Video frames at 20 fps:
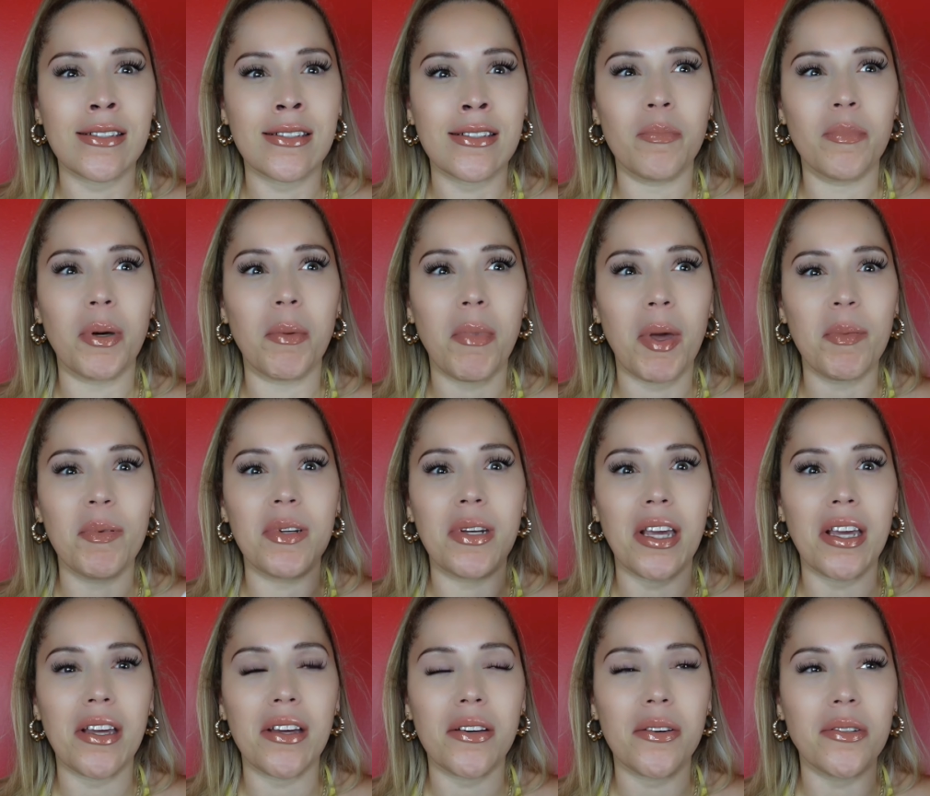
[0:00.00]
But maybe they're
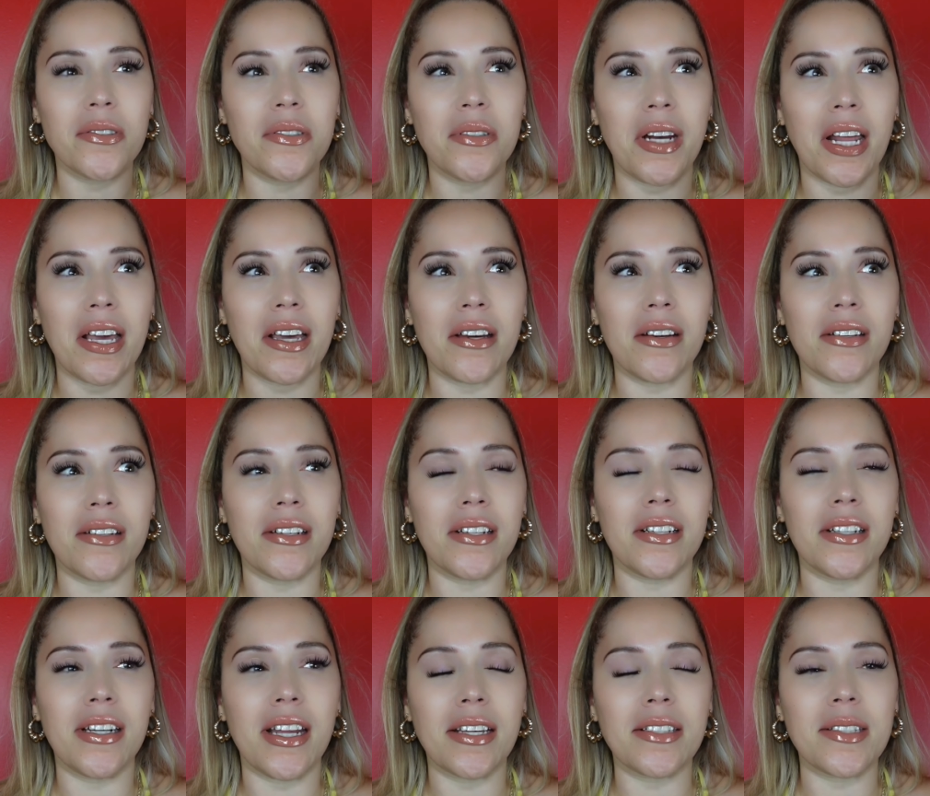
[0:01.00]
going to do that on the
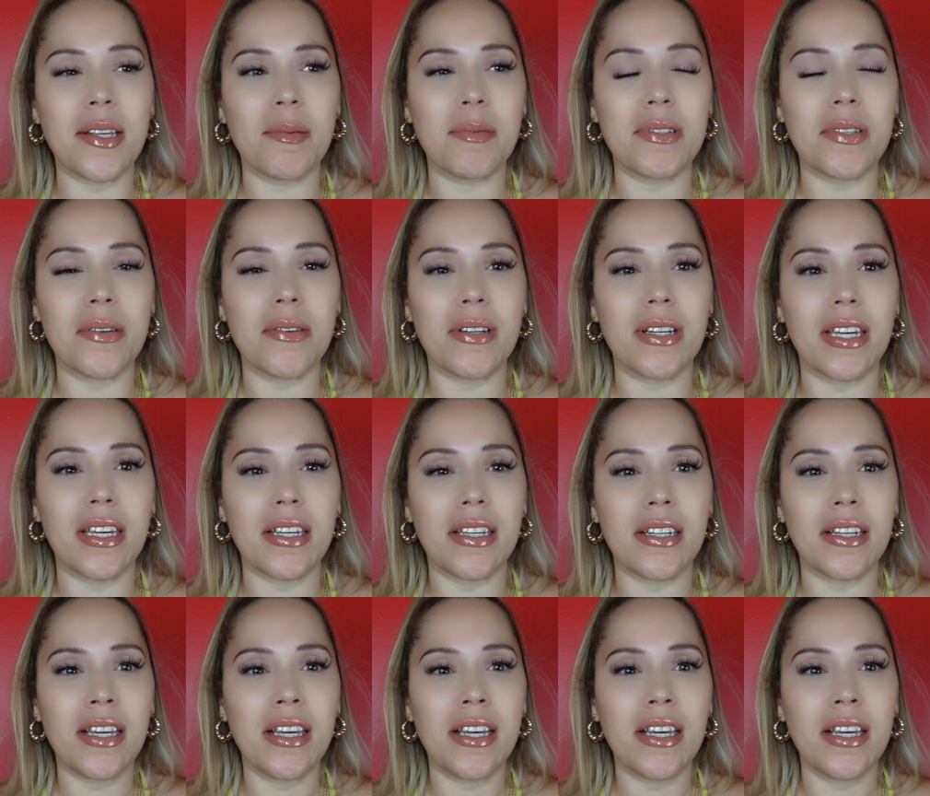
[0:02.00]
next episode again.